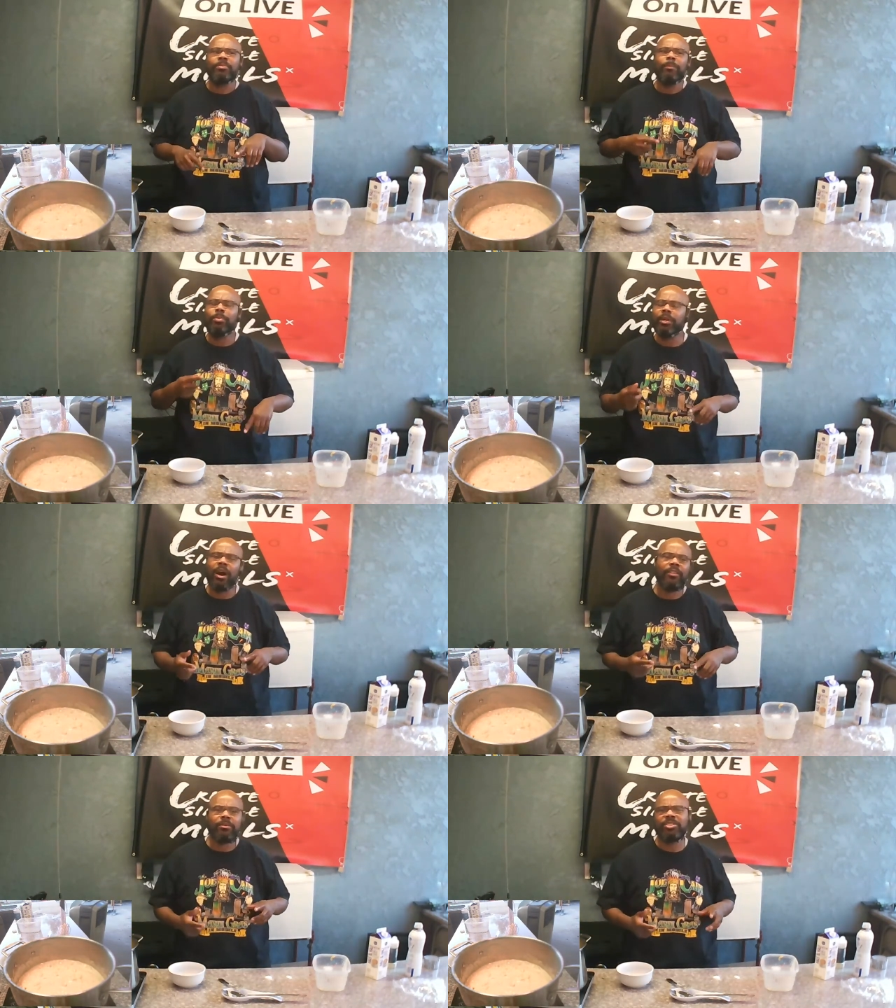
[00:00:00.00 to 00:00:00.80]
put
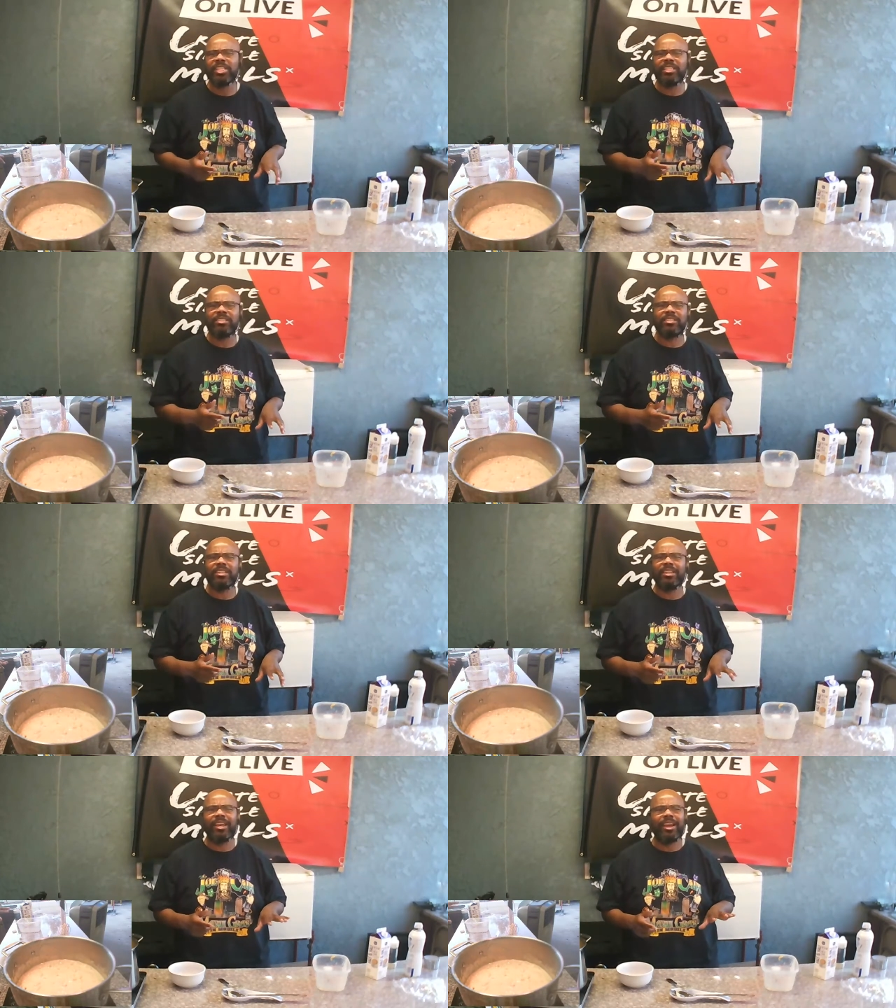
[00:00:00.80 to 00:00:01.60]
all them cheeses
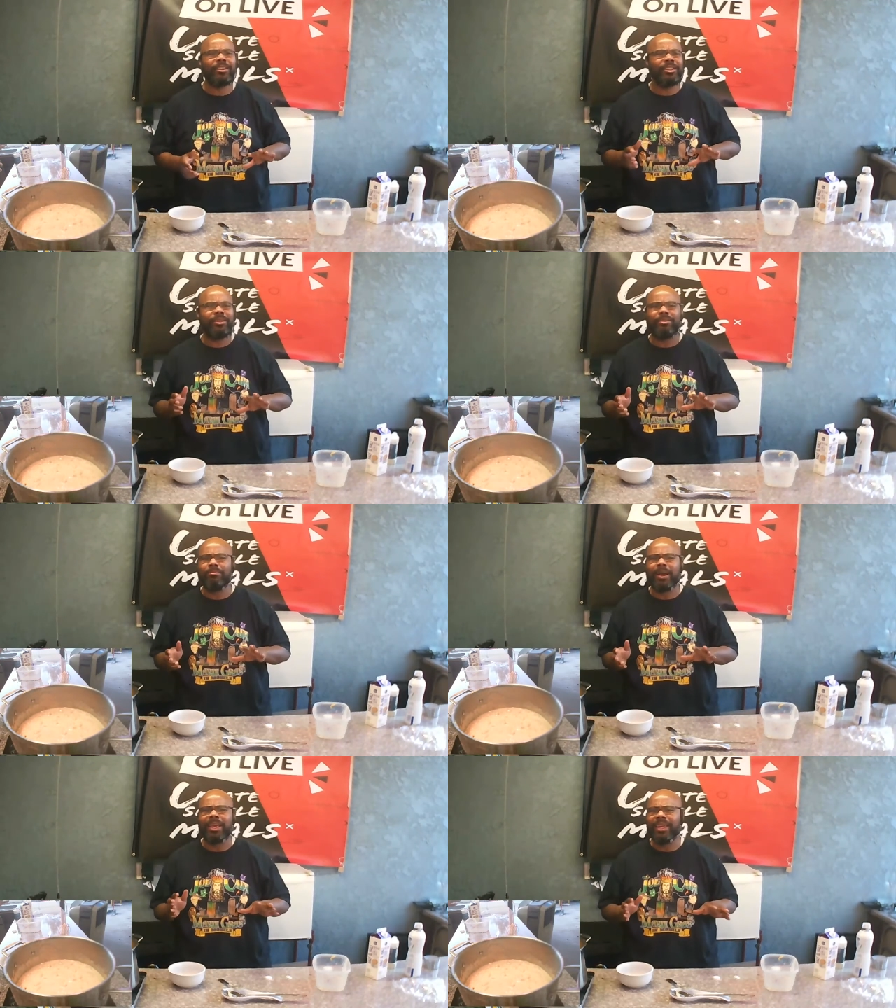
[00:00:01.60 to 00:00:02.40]
in there,
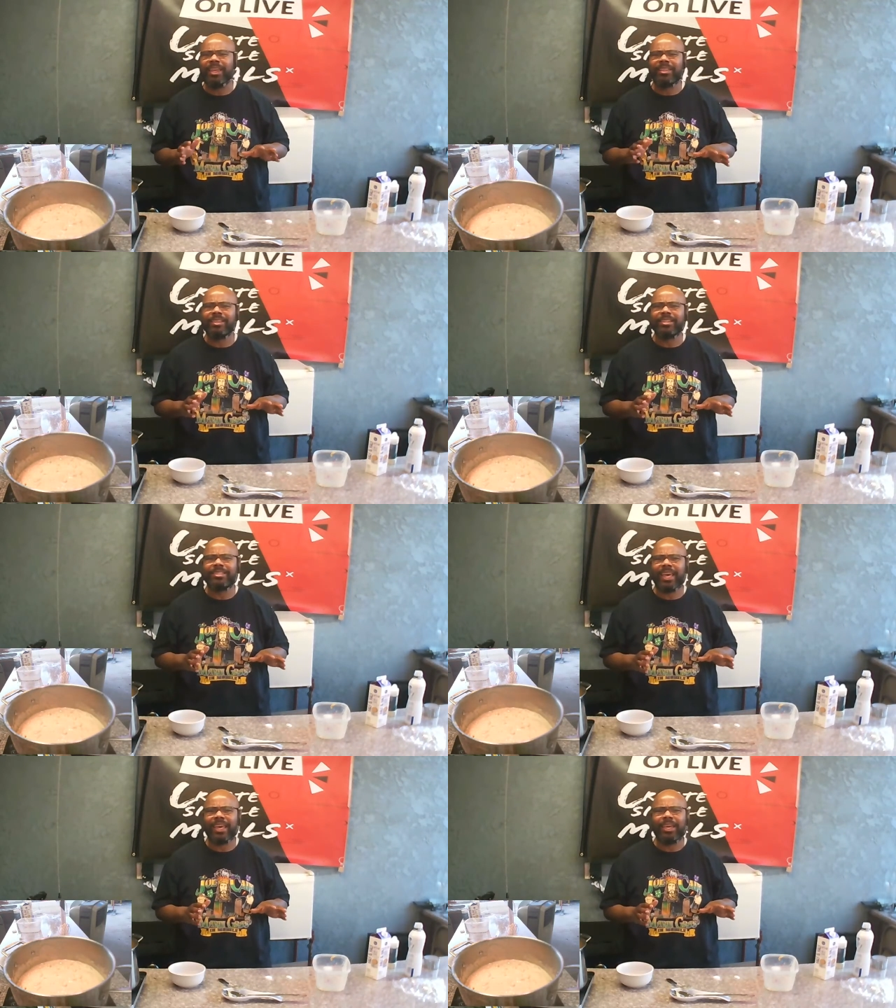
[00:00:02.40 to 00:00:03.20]
by the end of the
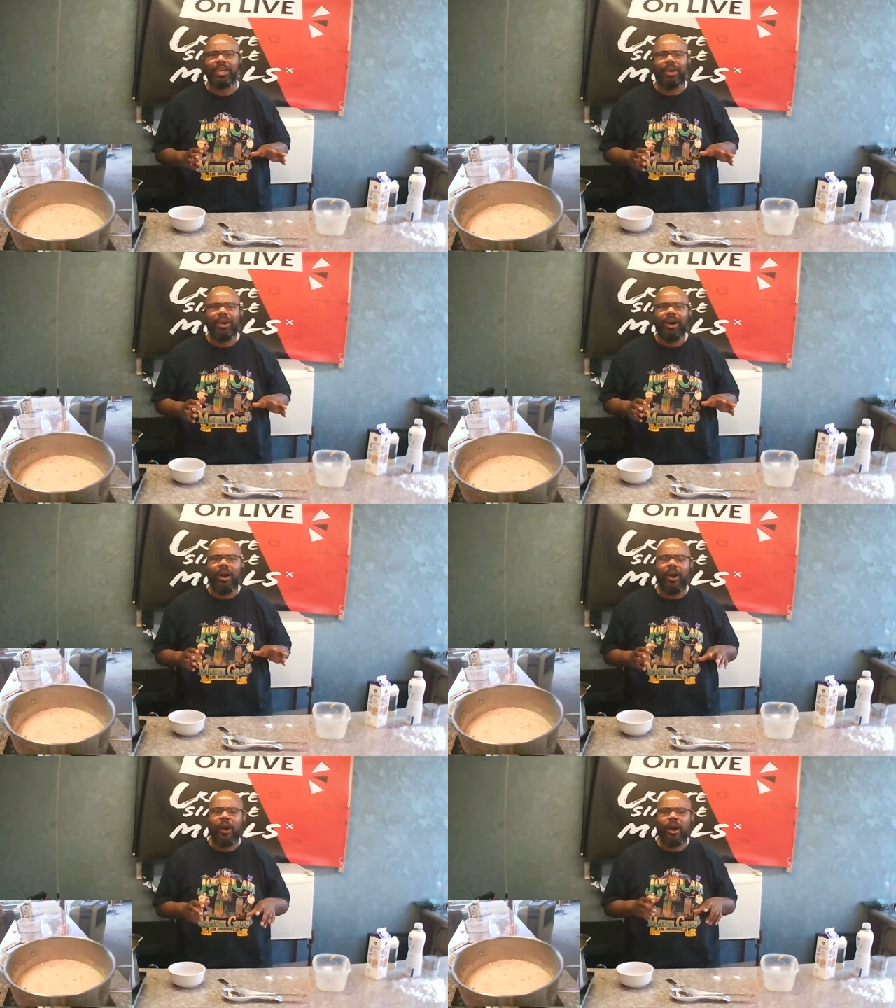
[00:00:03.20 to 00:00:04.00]
day,
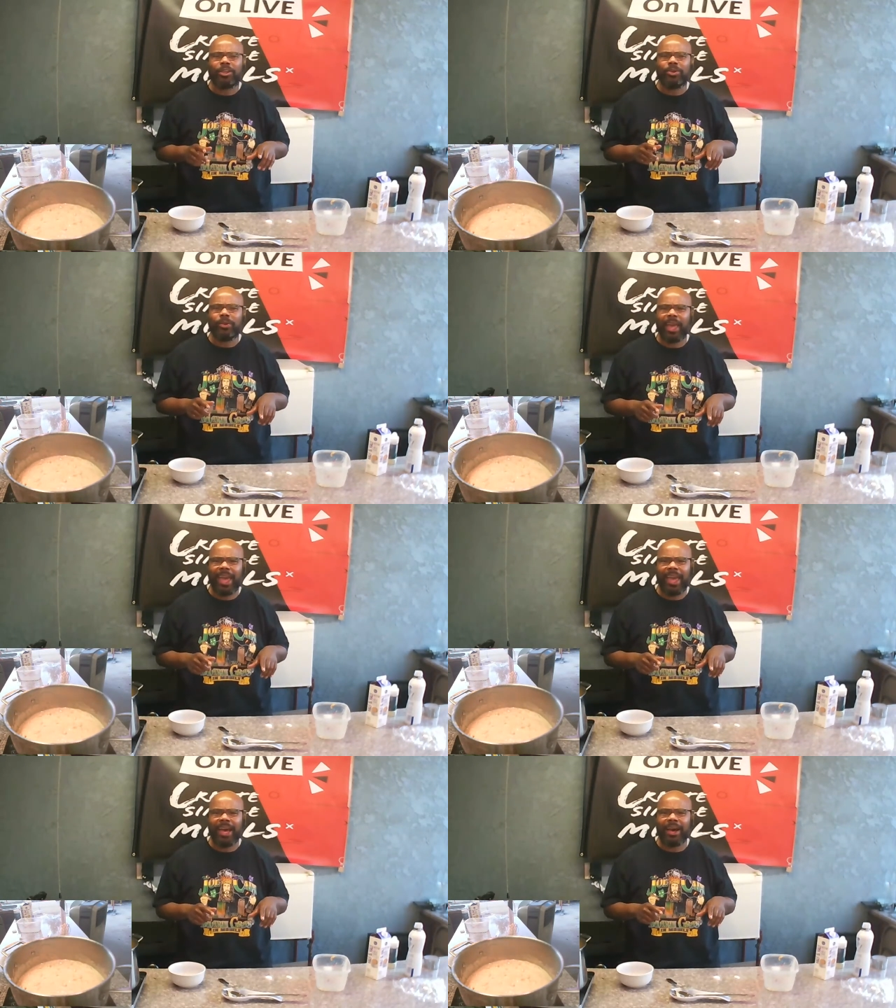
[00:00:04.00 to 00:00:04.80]
all you
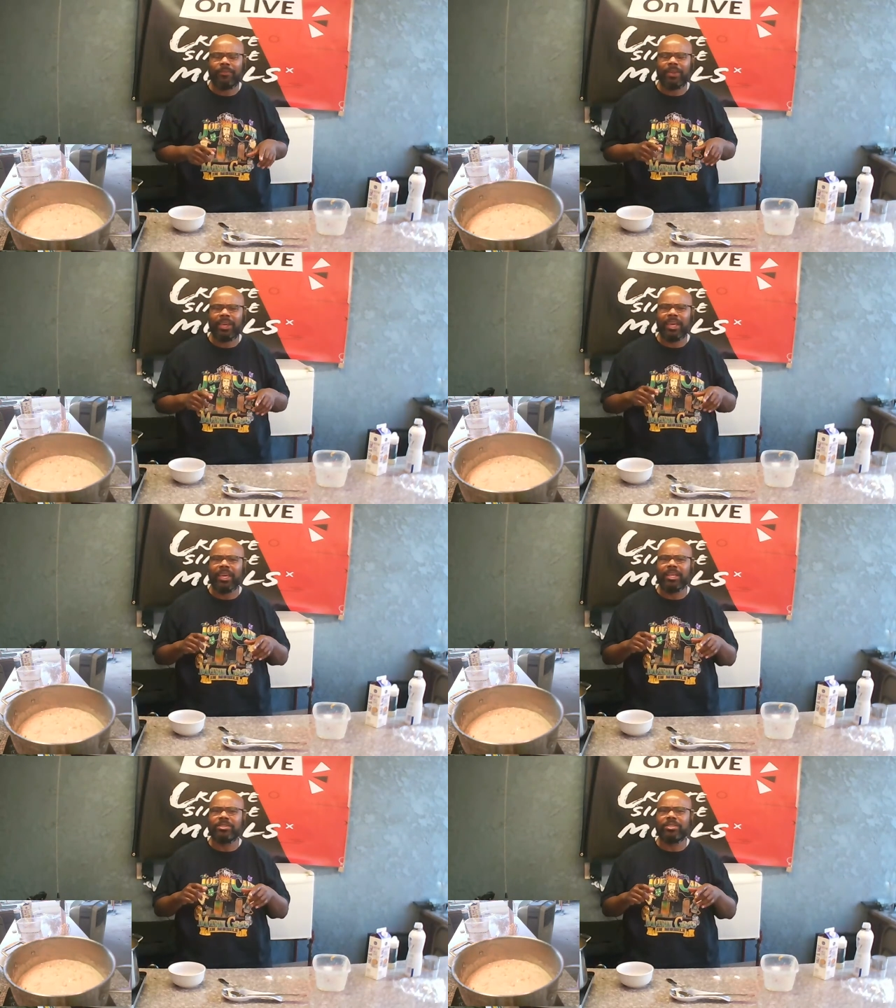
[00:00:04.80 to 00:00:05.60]
have
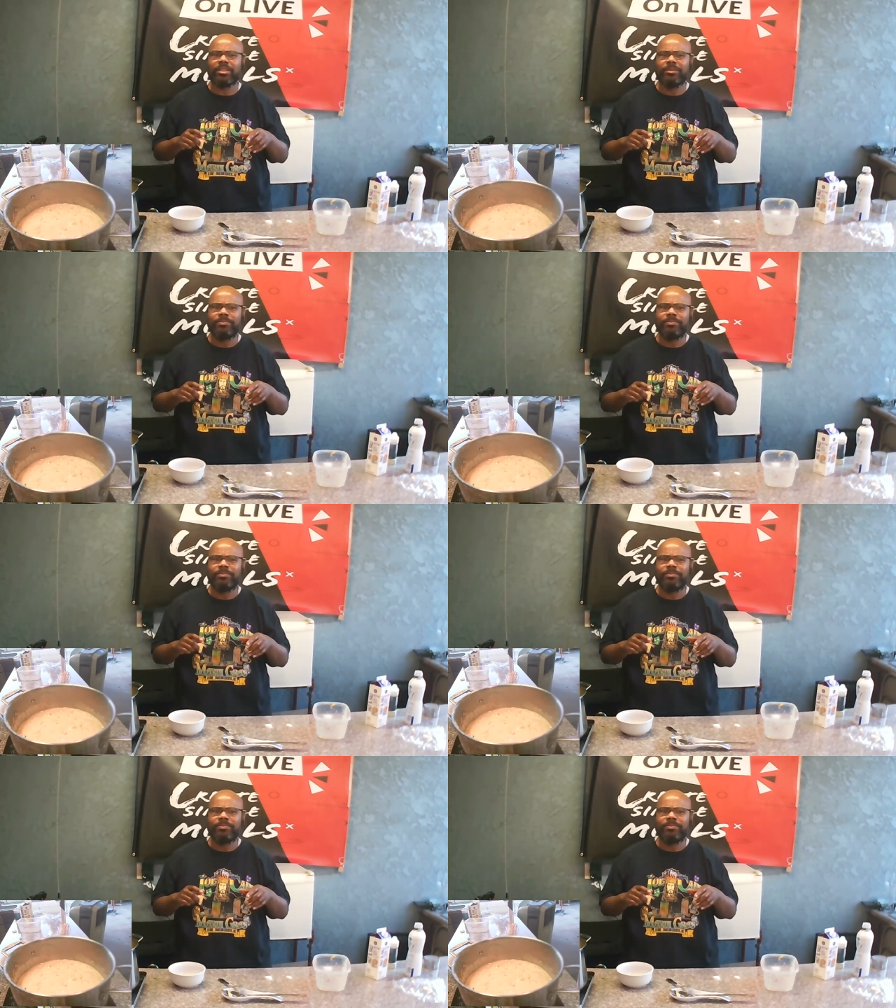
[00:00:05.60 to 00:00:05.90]
is